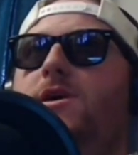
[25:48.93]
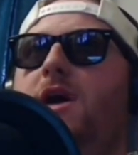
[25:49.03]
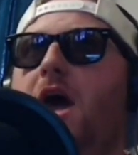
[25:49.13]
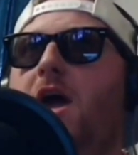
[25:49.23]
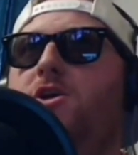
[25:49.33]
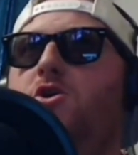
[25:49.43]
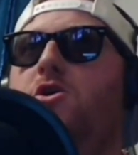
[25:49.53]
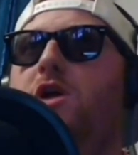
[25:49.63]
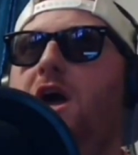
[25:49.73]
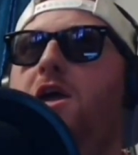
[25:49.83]
And
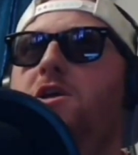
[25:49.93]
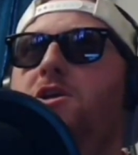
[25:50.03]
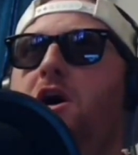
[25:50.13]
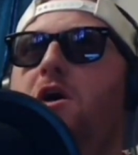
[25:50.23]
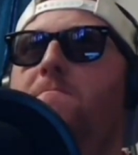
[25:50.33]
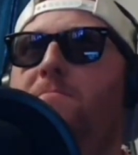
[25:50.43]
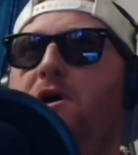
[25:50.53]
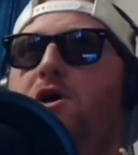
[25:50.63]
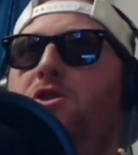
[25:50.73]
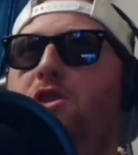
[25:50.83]
you'll end up
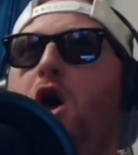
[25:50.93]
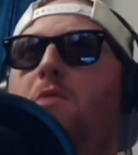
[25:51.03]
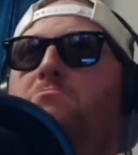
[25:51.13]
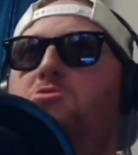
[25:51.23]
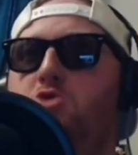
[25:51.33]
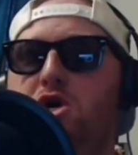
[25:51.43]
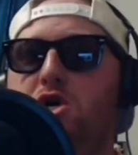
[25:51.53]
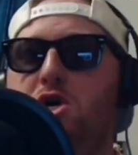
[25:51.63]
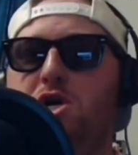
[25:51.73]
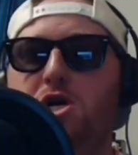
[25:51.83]
in the
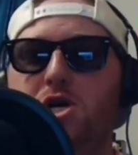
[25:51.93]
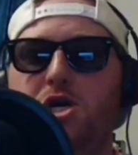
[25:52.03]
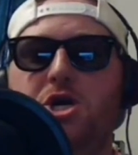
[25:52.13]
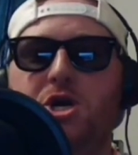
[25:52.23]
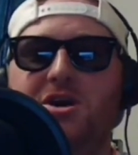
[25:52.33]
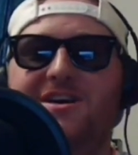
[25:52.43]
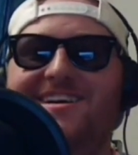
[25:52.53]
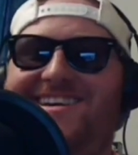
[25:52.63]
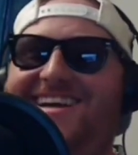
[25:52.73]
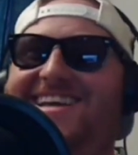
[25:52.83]
brig.
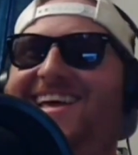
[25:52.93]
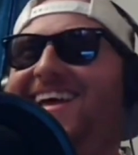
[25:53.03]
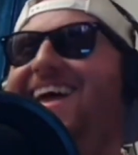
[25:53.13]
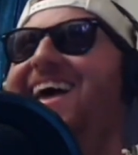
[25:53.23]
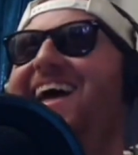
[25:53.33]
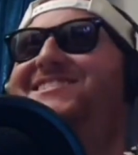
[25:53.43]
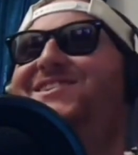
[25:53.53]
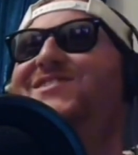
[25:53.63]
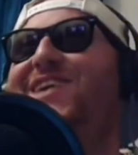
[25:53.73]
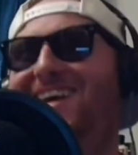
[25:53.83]
It's
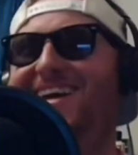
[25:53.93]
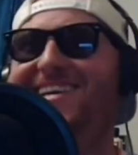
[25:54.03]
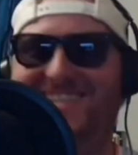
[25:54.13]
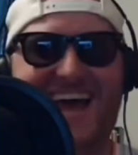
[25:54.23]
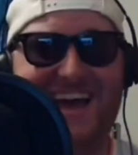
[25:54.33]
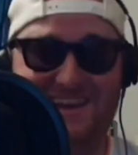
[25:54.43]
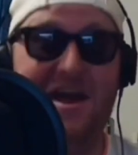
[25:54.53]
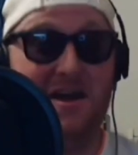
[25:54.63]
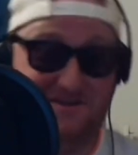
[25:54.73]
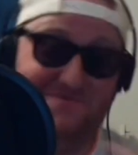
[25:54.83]
like, he's like,
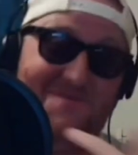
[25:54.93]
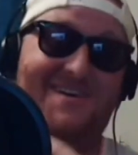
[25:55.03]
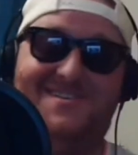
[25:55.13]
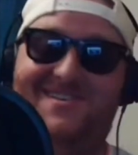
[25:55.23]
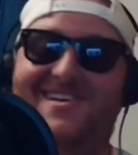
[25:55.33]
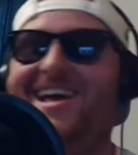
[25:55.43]
yeah, you will.